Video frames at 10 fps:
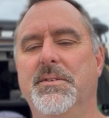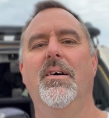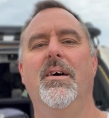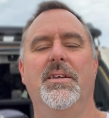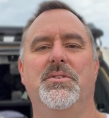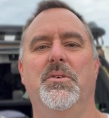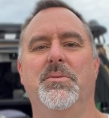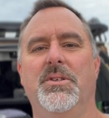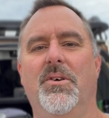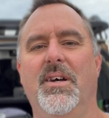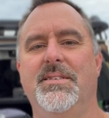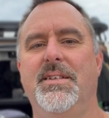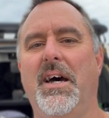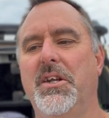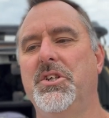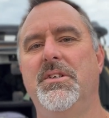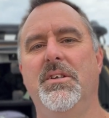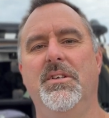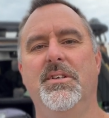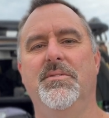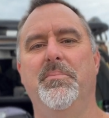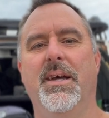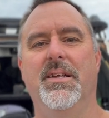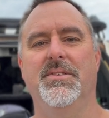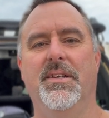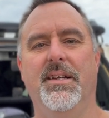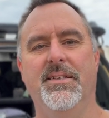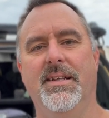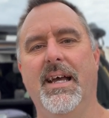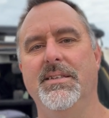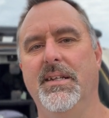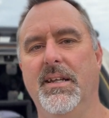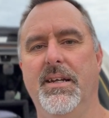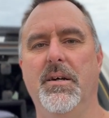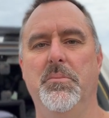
And I just thought it was a nice touch to just make it so that it doesn't accidentally come